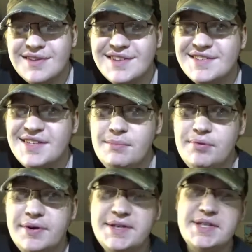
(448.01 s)
there's some
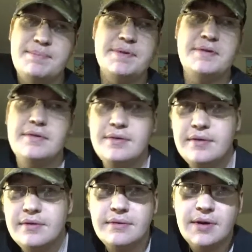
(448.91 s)
place up
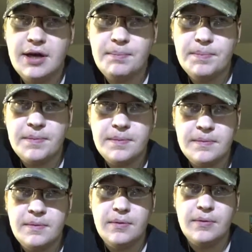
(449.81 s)

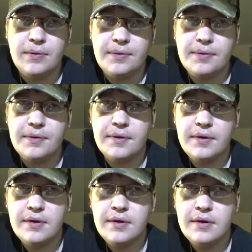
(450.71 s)
north
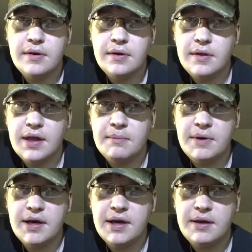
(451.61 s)
that
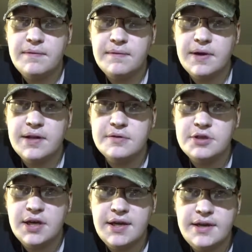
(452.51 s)
my friend
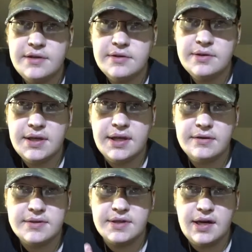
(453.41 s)
Change, he
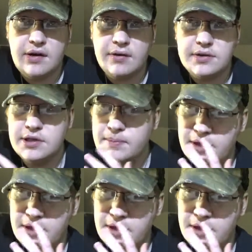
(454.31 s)
goes to college up